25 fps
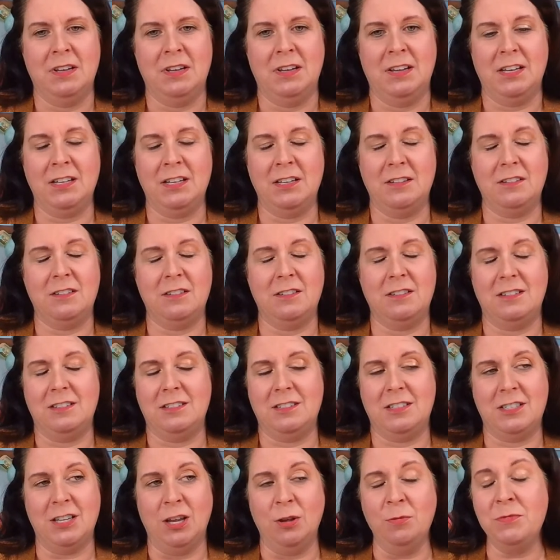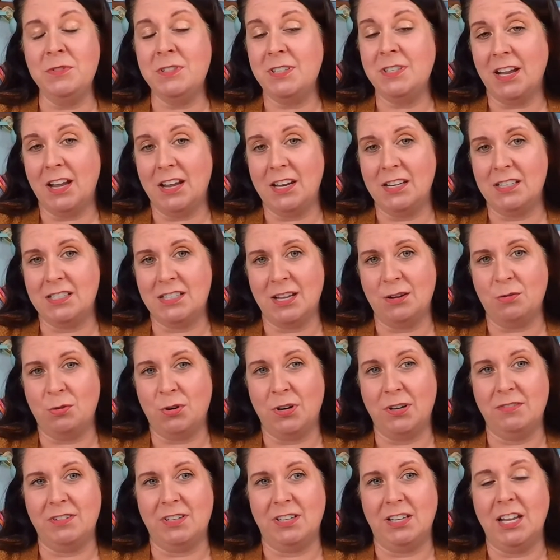And some states, they
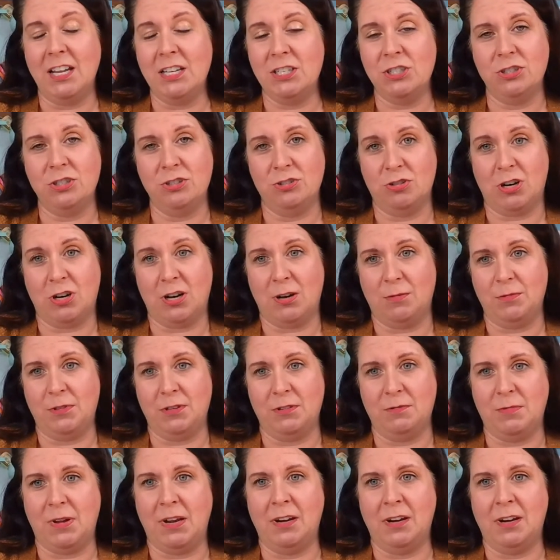won't even let you drop them.